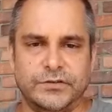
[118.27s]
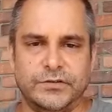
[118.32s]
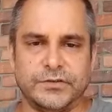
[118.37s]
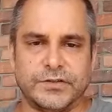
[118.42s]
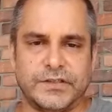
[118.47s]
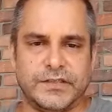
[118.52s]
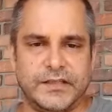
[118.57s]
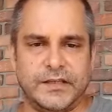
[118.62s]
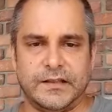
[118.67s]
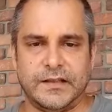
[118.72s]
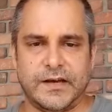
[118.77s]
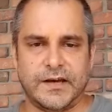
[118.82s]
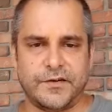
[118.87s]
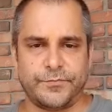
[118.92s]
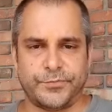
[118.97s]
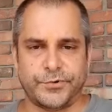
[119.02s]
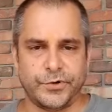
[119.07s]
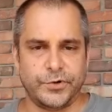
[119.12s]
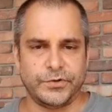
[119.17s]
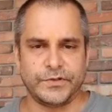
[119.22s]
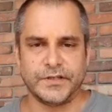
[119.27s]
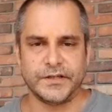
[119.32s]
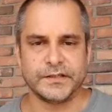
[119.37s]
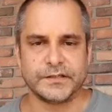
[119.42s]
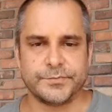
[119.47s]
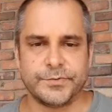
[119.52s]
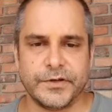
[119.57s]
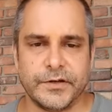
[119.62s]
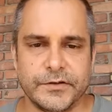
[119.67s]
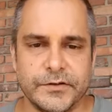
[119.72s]
You'll see a lot of pro tennis
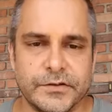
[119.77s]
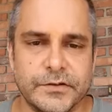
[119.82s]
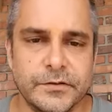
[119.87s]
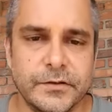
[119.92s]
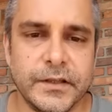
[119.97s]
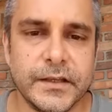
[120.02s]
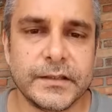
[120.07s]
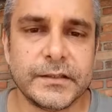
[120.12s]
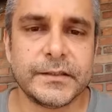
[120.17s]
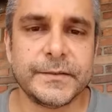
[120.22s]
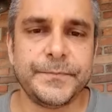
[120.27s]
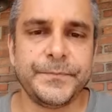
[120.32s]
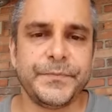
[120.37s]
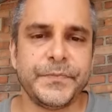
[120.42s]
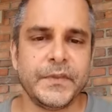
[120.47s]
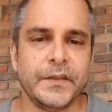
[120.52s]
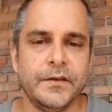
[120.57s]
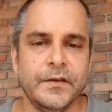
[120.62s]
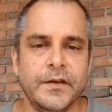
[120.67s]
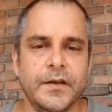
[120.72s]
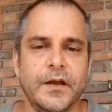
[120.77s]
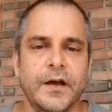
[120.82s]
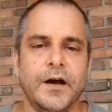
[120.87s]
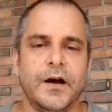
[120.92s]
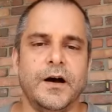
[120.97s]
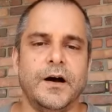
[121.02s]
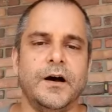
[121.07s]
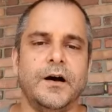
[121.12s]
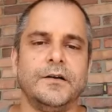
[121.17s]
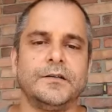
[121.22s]
players do this,
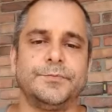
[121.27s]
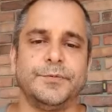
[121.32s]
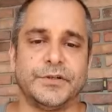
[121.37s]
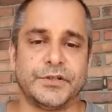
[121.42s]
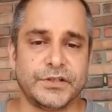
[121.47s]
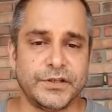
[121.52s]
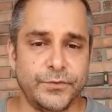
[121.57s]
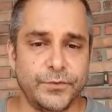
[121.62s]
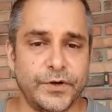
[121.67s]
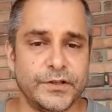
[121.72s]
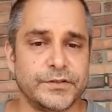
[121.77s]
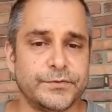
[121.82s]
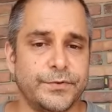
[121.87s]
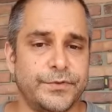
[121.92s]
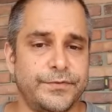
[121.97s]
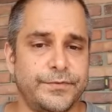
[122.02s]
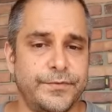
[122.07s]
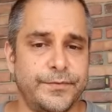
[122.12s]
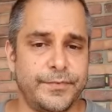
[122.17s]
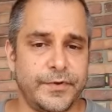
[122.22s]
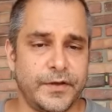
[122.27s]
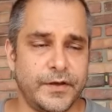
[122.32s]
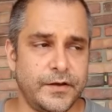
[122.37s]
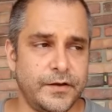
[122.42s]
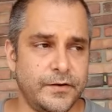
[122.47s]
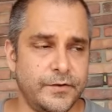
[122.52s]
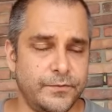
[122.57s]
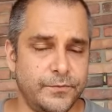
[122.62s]
especially ones with the